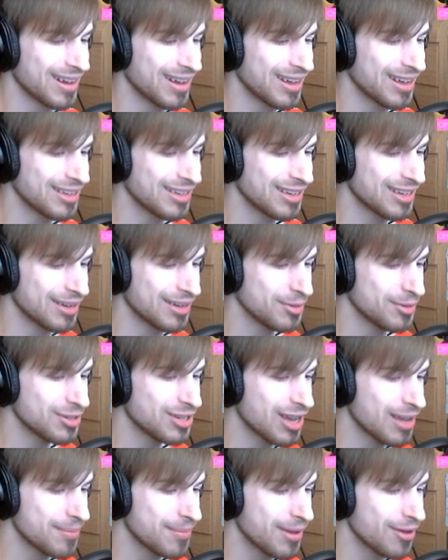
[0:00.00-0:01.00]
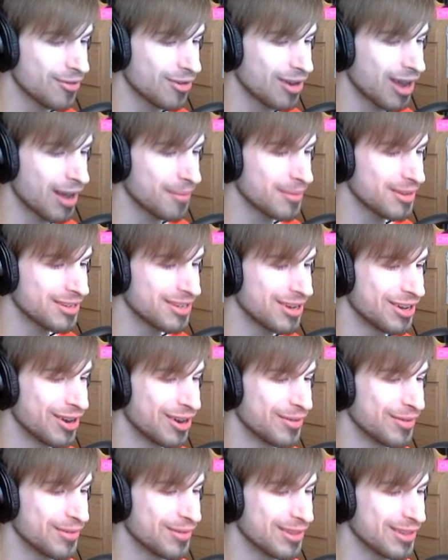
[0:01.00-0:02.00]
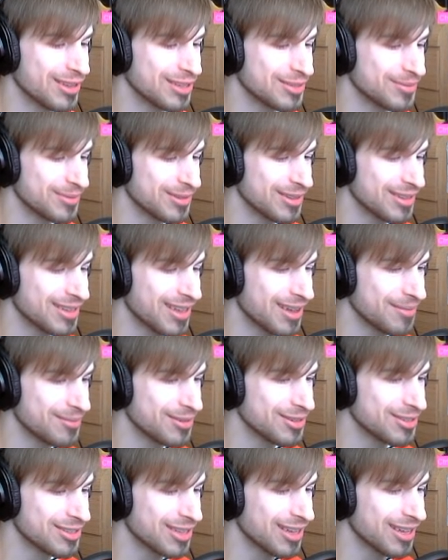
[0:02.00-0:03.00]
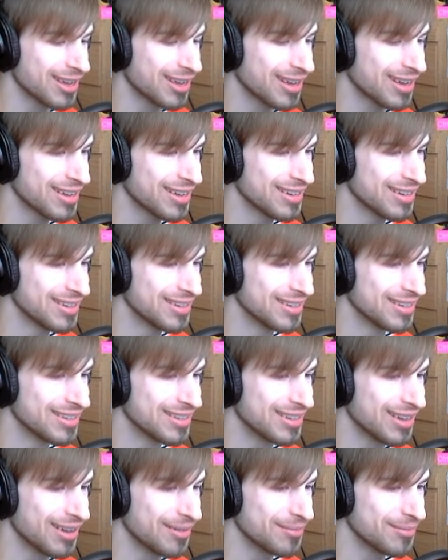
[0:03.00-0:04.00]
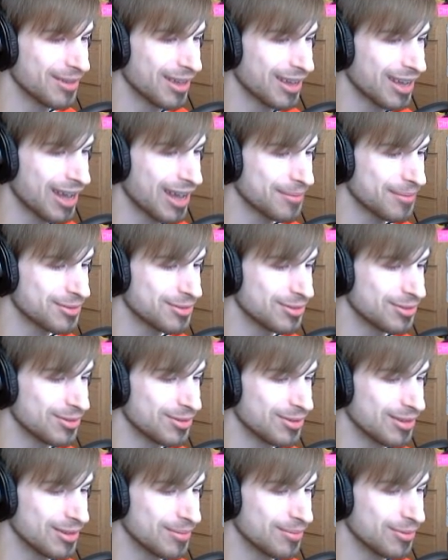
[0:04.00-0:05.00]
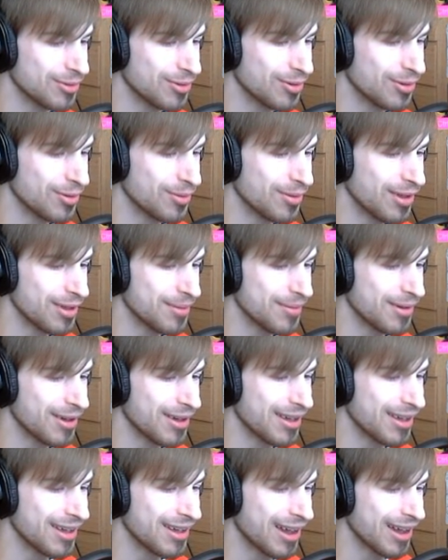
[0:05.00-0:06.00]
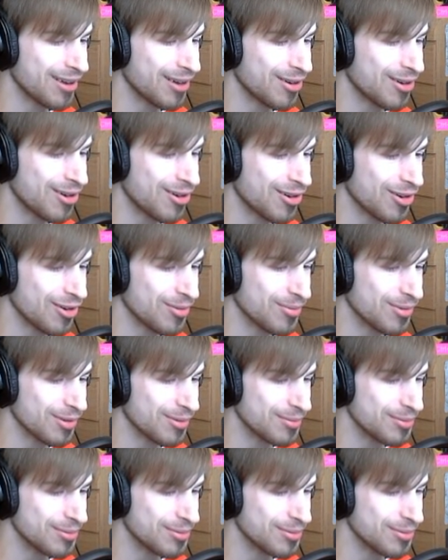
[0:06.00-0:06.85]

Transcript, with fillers: I wish I had better commentary for this, but I'm just like I'm like absolutely blown away by how horrible